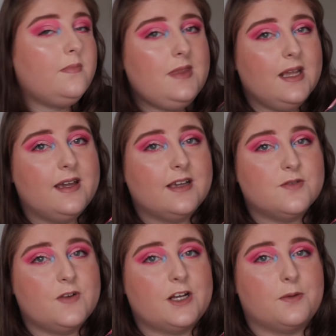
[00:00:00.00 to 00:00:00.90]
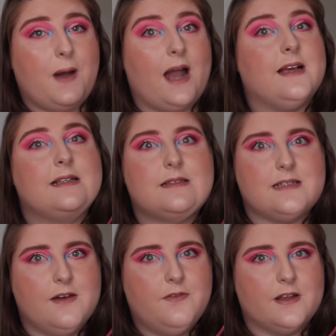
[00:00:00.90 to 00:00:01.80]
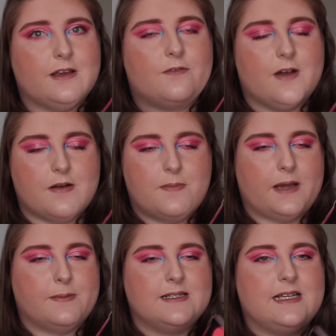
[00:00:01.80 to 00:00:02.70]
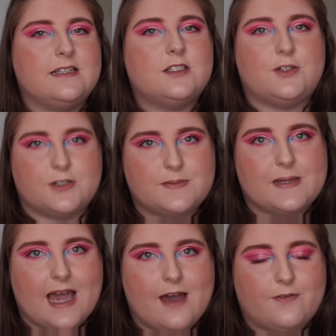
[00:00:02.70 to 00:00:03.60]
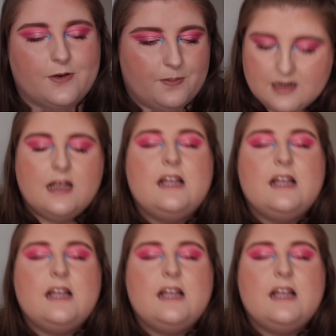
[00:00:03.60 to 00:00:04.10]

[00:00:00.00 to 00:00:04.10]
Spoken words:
it is a really good palette. It's definitely very pigmented, so just be careful.